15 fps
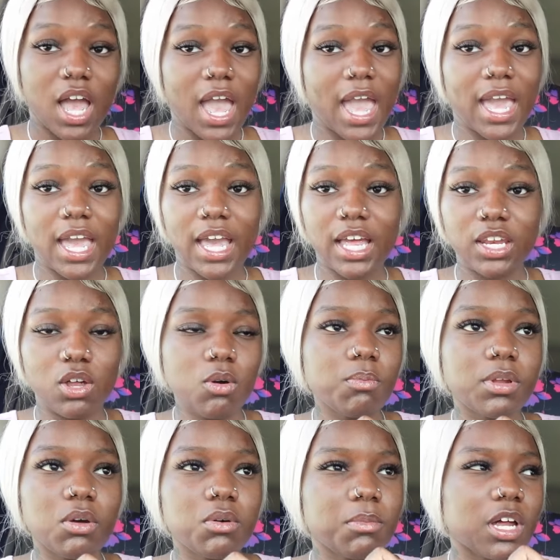and don't
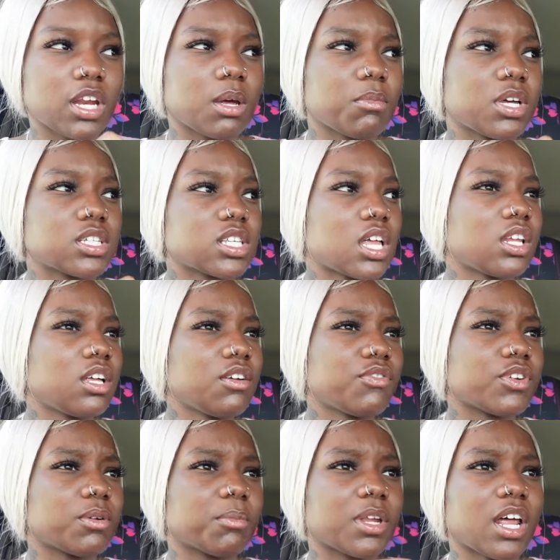play with my dad because I love
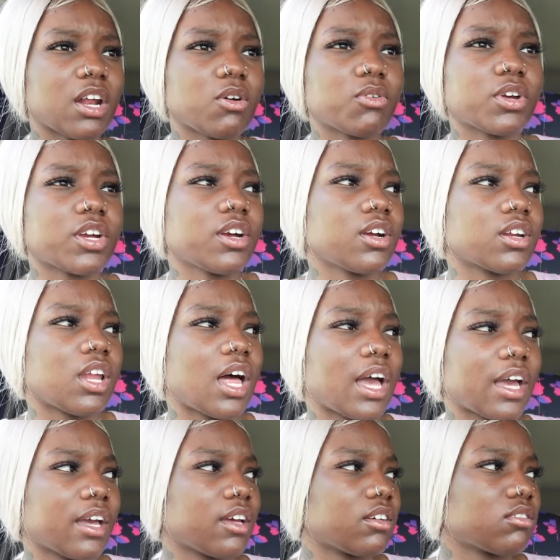him and I don't care.
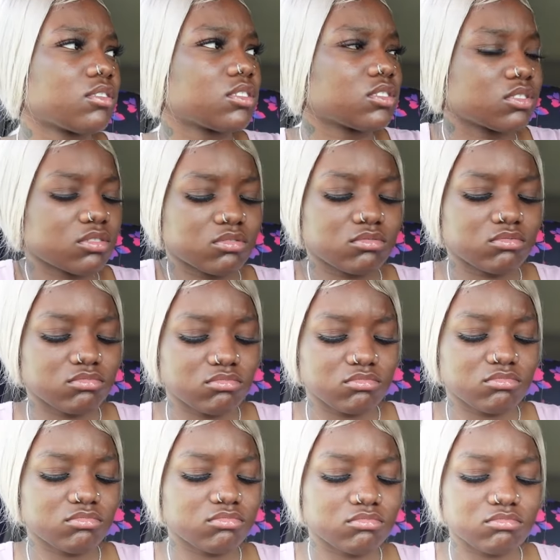Like,
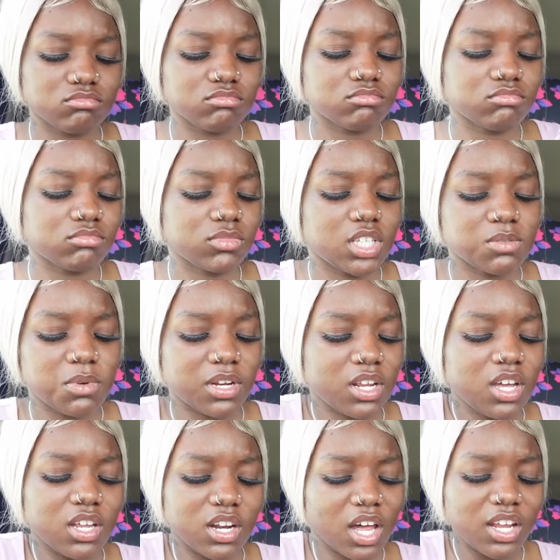it's my
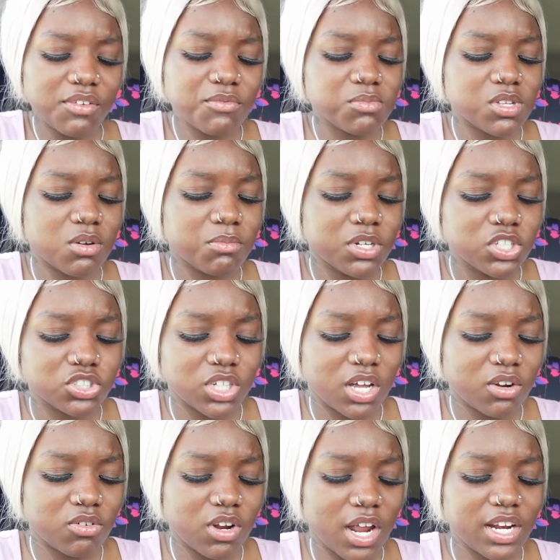dad and I love him so much.
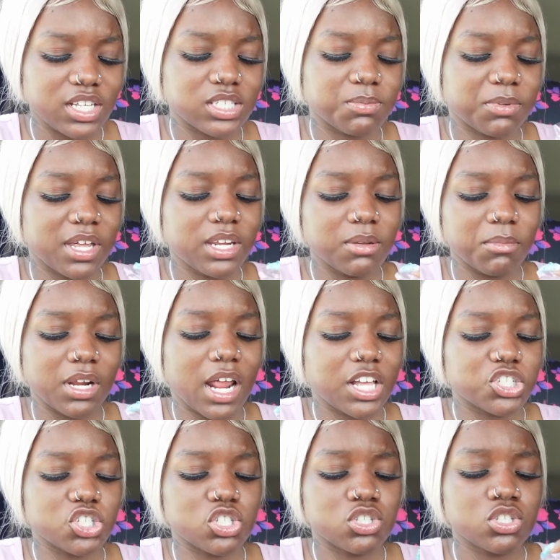I don't know how to explain it, but I
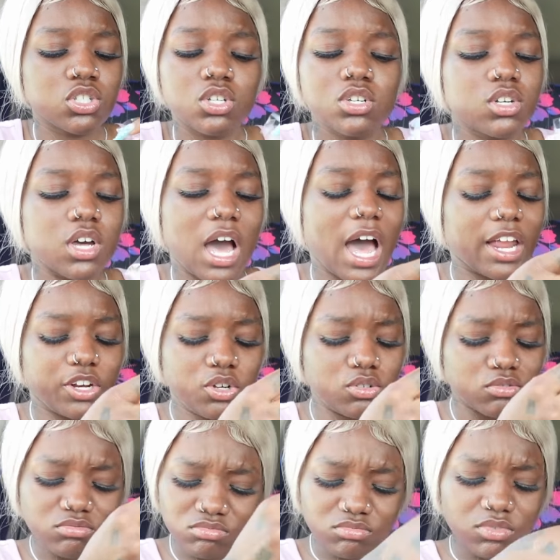just, I do.
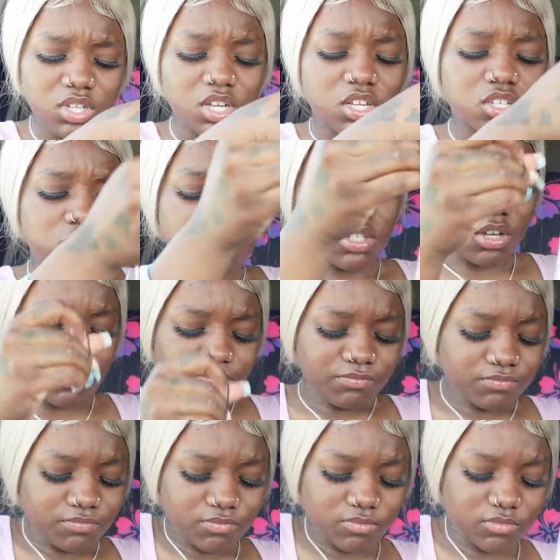So
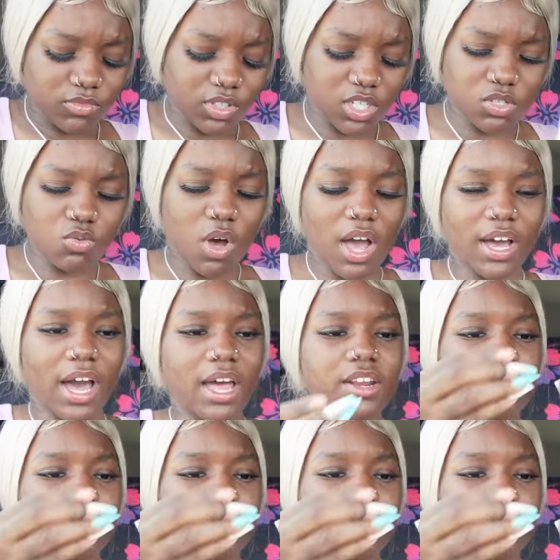that's why I got